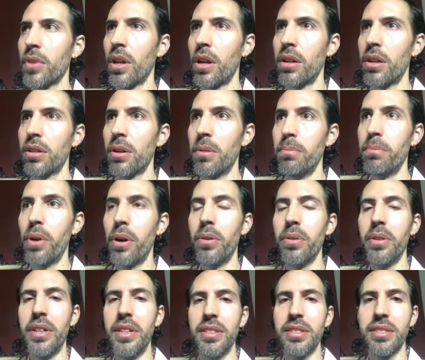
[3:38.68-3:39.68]

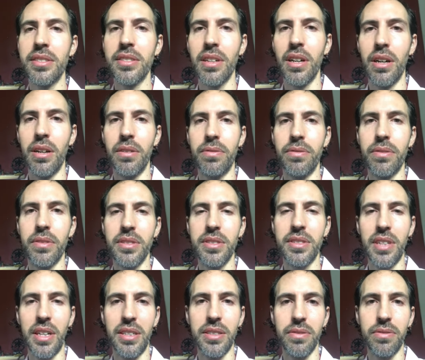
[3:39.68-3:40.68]
components of
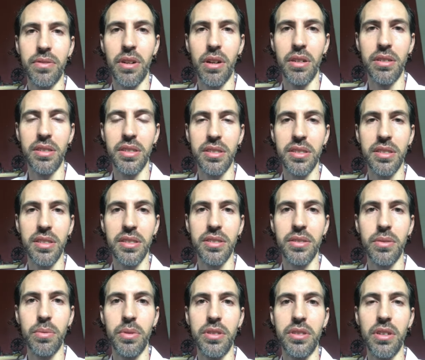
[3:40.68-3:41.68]
states of consciousness,
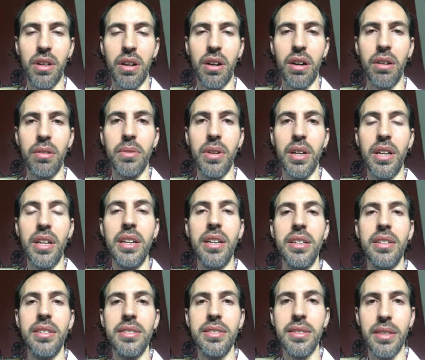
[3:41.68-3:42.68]
which are
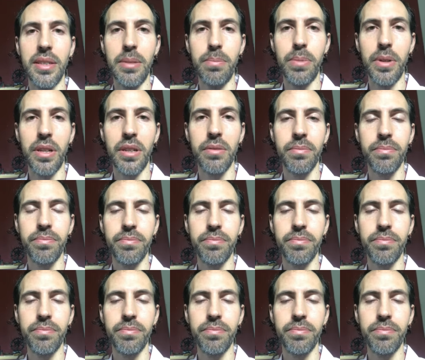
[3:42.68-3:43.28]
sleeping,